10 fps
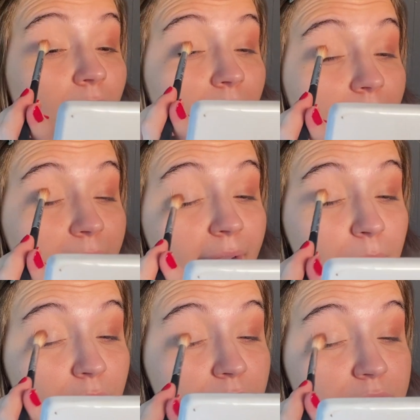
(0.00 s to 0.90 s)
And then
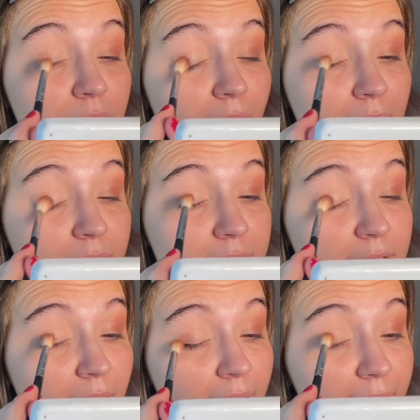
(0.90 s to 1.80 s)
I'm going to do the other
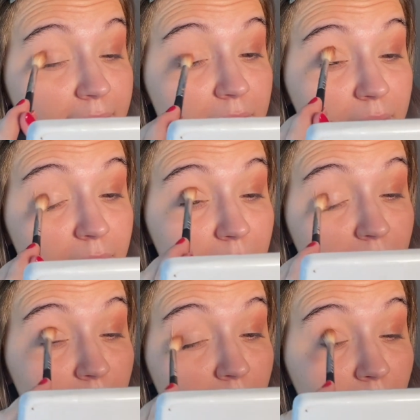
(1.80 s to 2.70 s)
side.
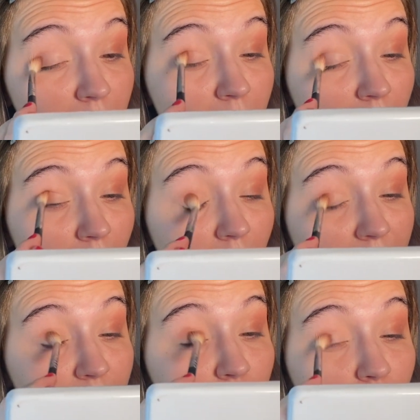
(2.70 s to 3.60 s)

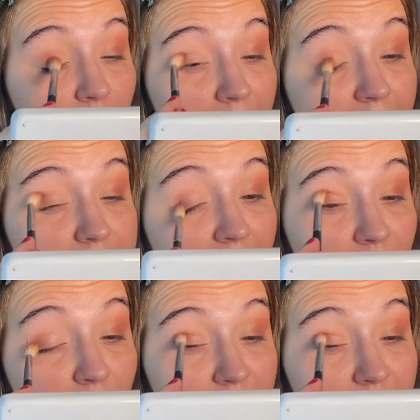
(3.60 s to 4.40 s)
How I